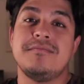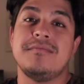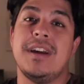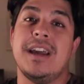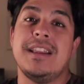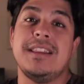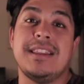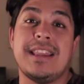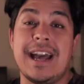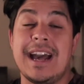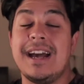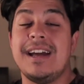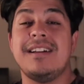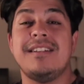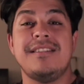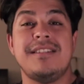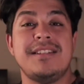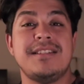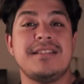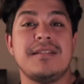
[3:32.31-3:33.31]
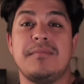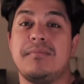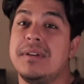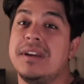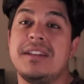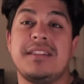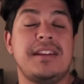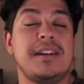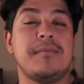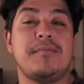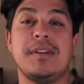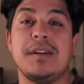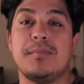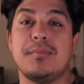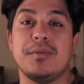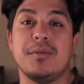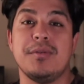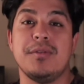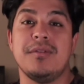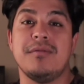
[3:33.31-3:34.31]
And that is a big thing
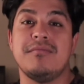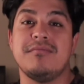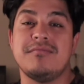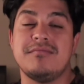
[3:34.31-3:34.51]
people